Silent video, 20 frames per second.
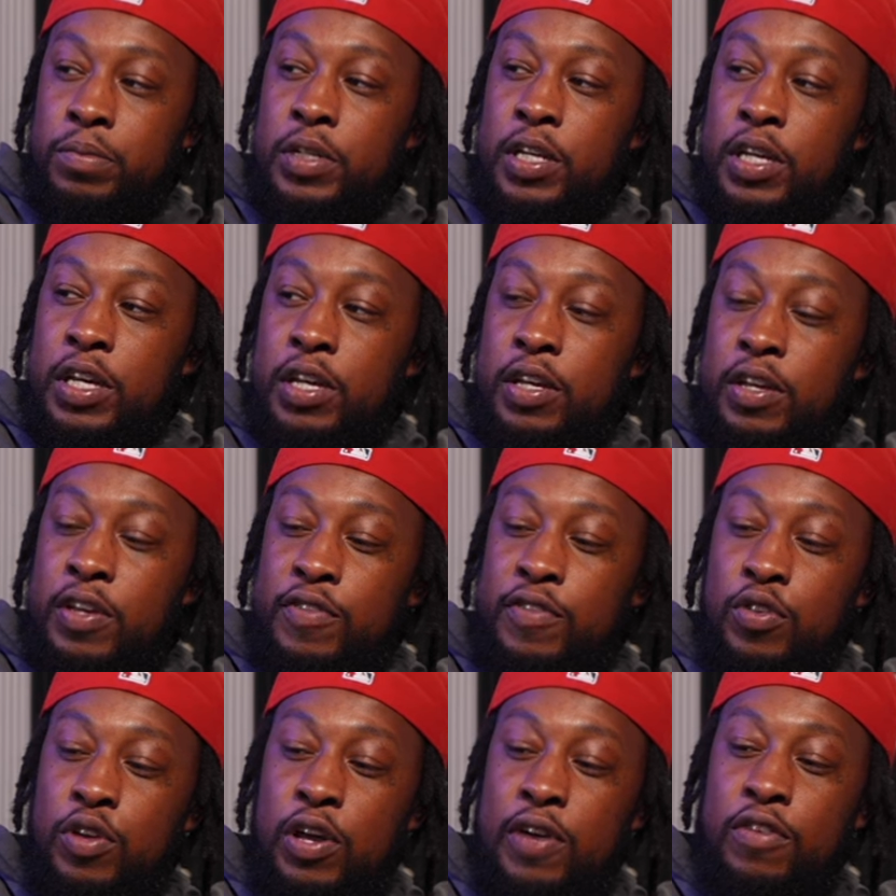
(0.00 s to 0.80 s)
Yeah. If
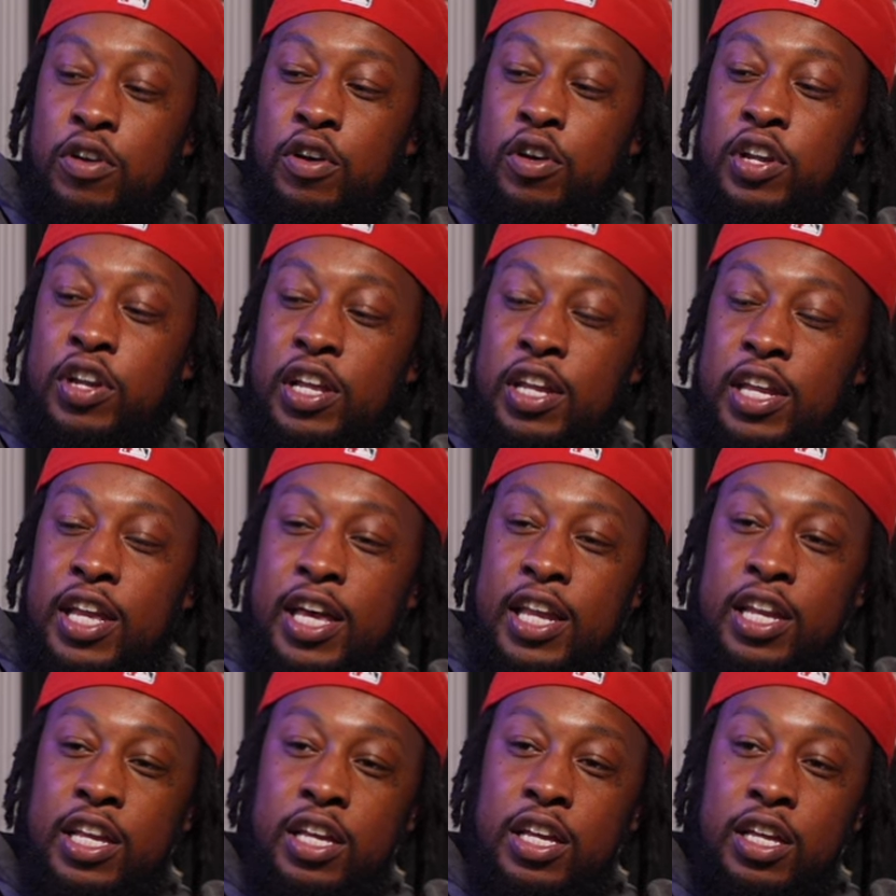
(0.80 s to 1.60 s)
you ever go to
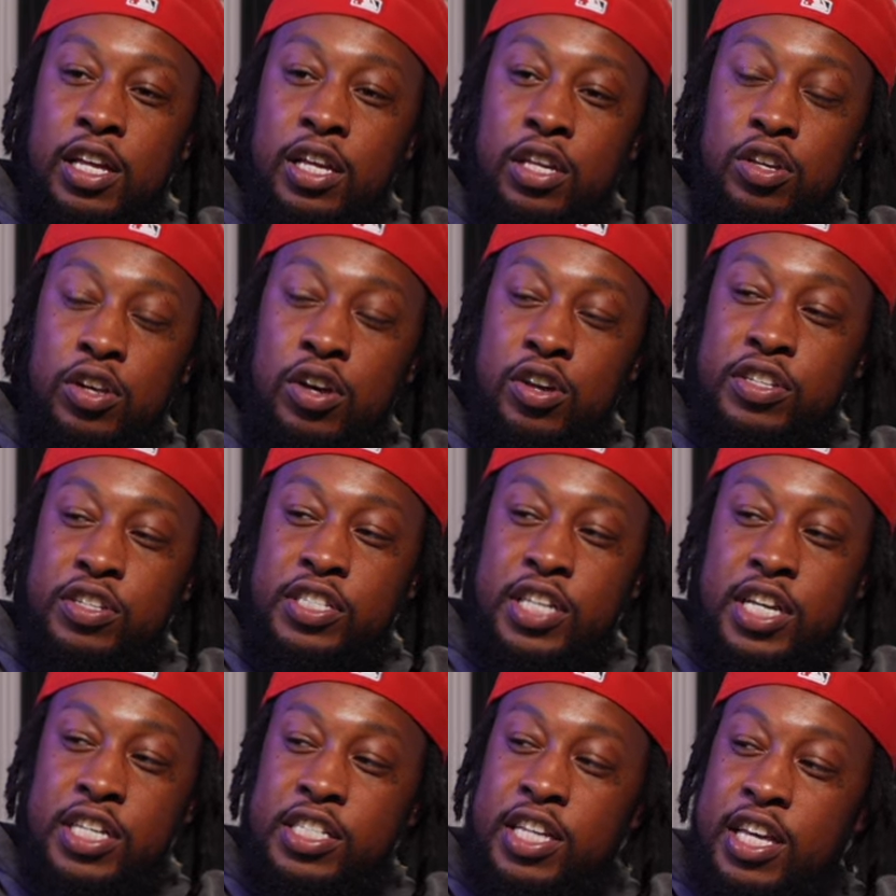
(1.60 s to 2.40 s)
Atlanta, you go to
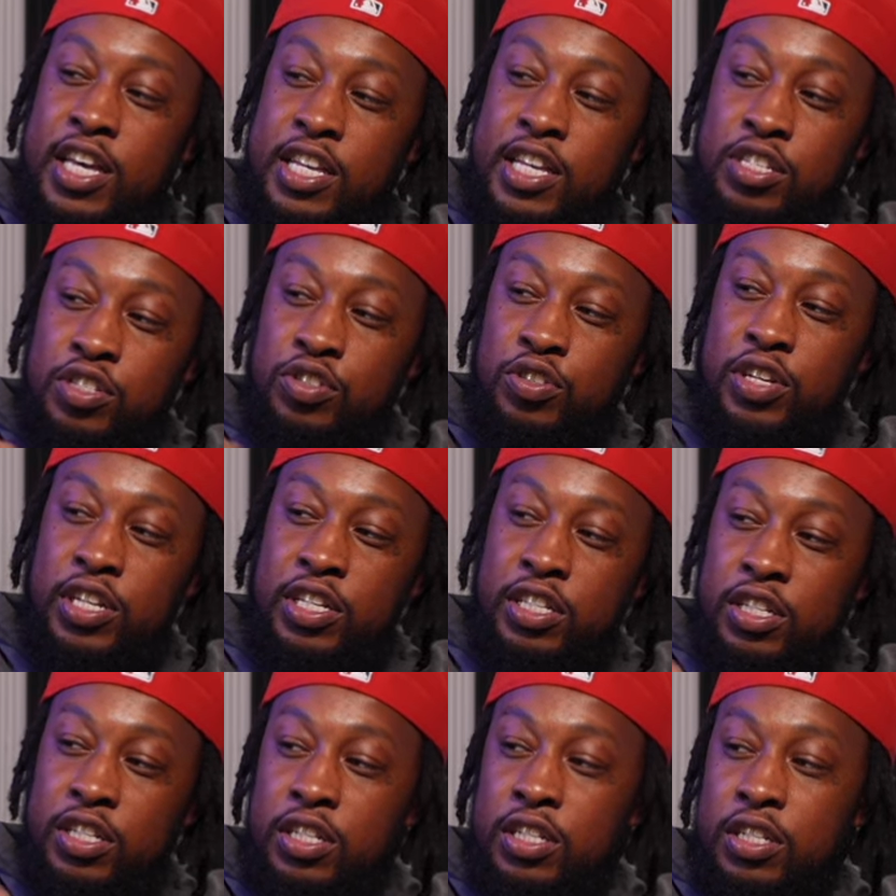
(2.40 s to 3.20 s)
JJ's, you
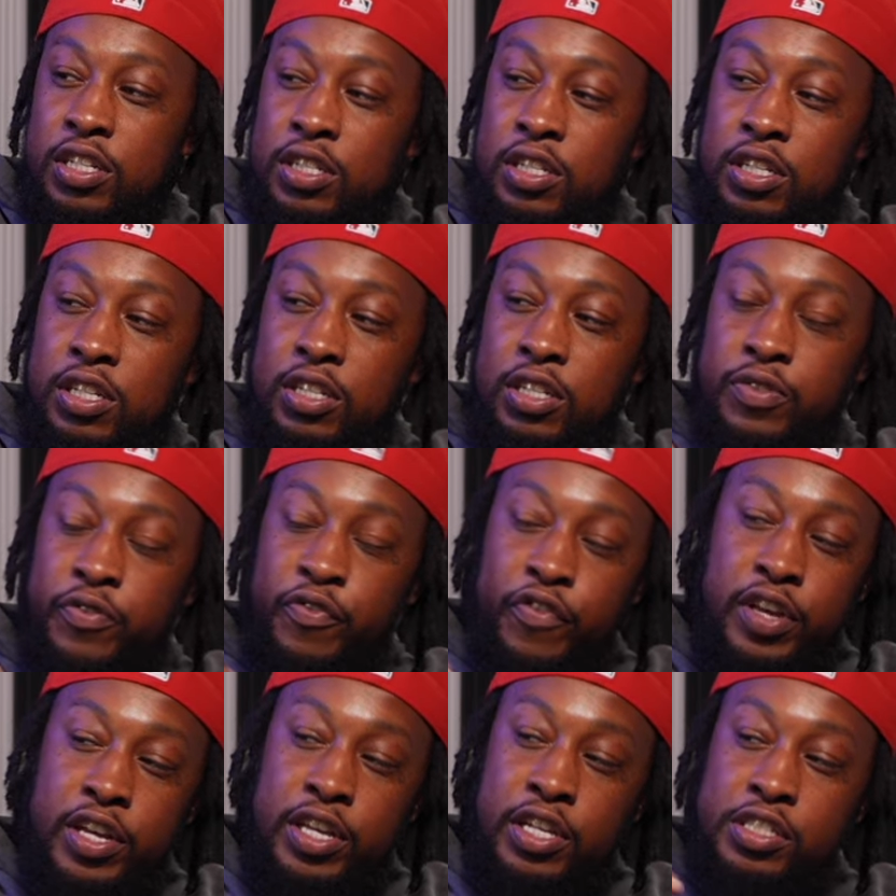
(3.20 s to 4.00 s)
get the the
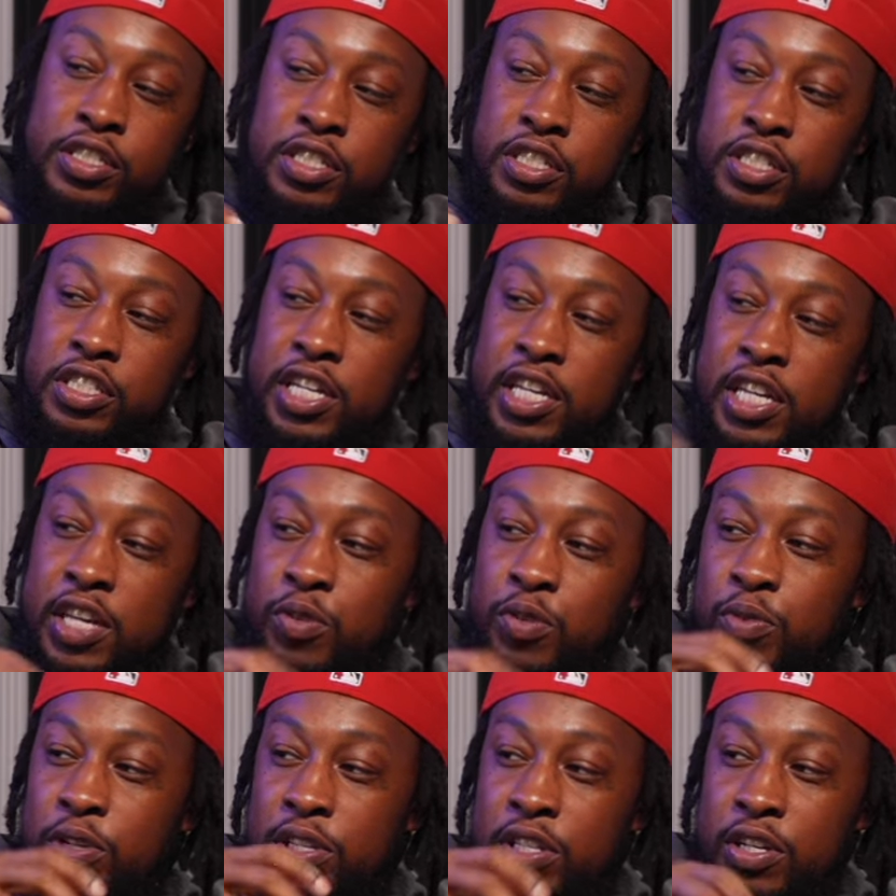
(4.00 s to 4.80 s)
fish and
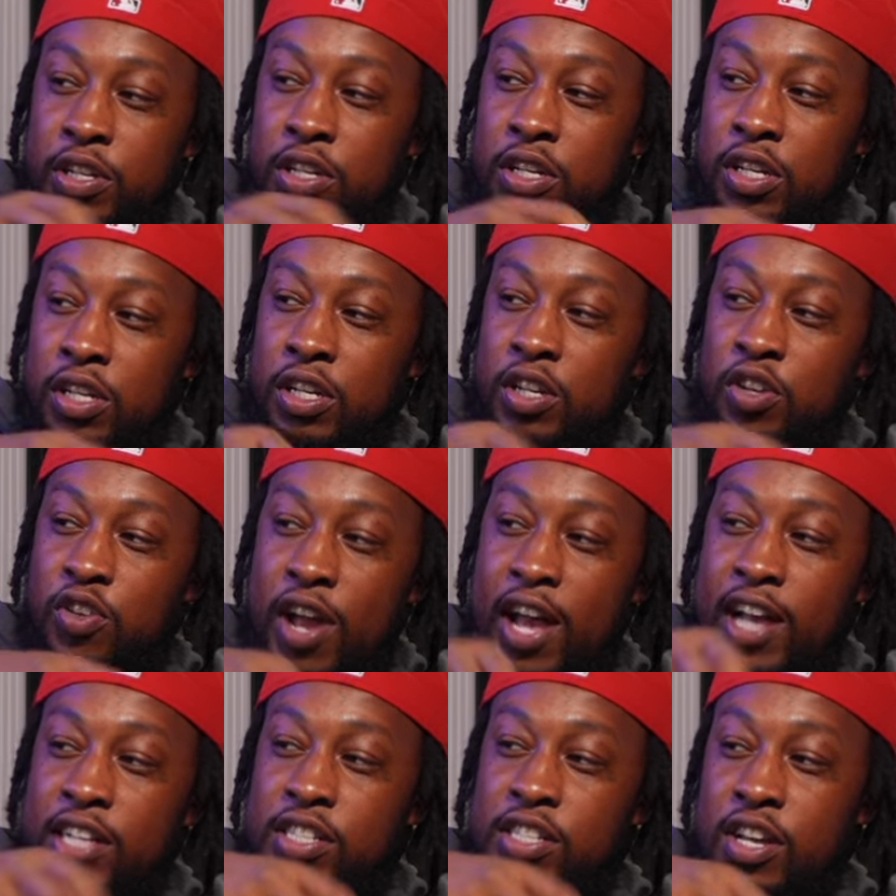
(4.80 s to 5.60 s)
chicken with the
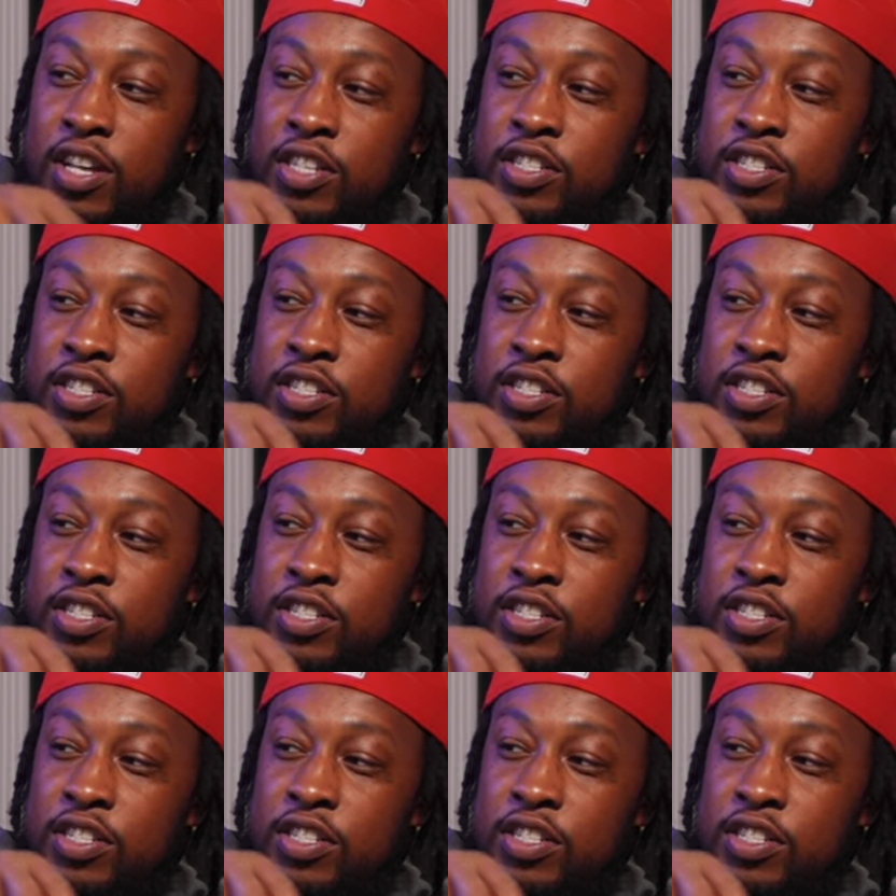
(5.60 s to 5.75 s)
crack sauce